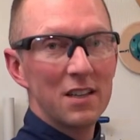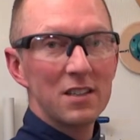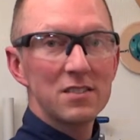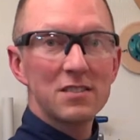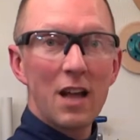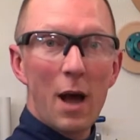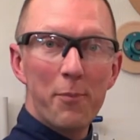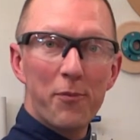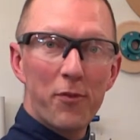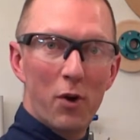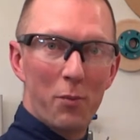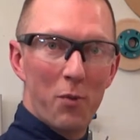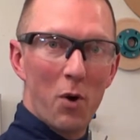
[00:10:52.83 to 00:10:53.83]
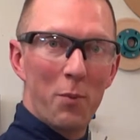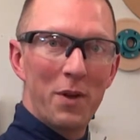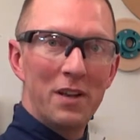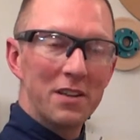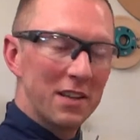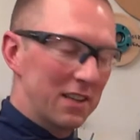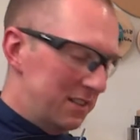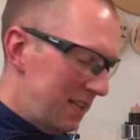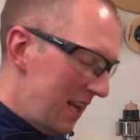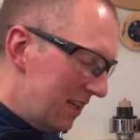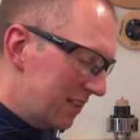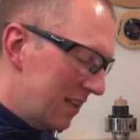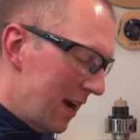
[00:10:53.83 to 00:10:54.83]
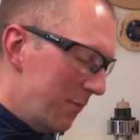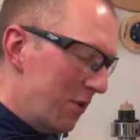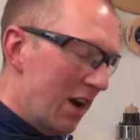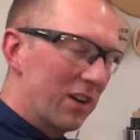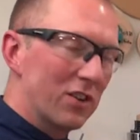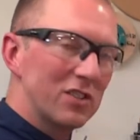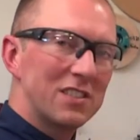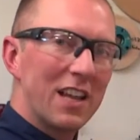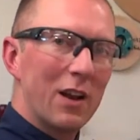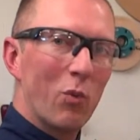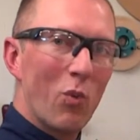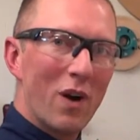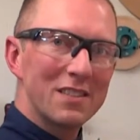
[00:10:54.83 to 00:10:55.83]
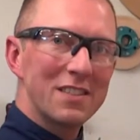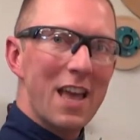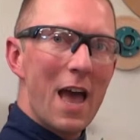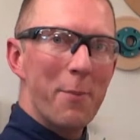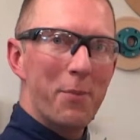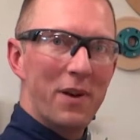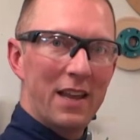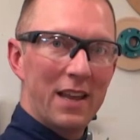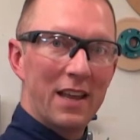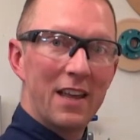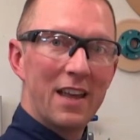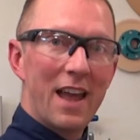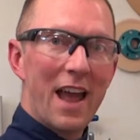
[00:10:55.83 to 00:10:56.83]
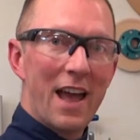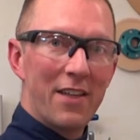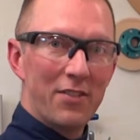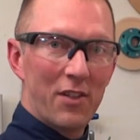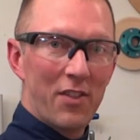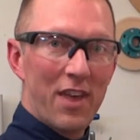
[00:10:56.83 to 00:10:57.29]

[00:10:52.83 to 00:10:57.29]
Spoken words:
Stop for a moment, take time to understand what's happening at the